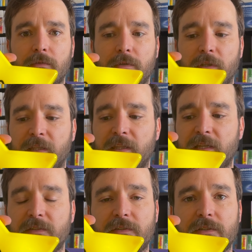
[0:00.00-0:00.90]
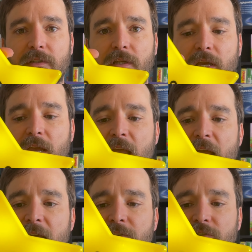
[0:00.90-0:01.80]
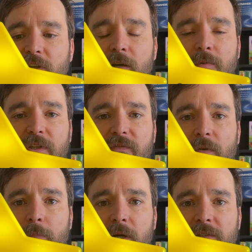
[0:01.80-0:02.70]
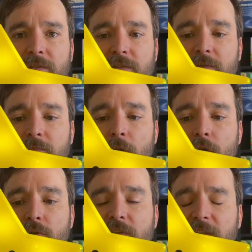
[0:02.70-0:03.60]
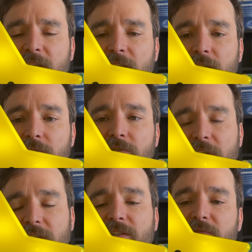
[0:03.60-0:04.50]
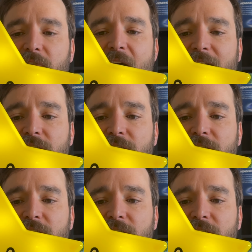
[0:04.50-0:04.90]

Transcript: like this, and there's a couple different buttons and modes. I think there's this and flash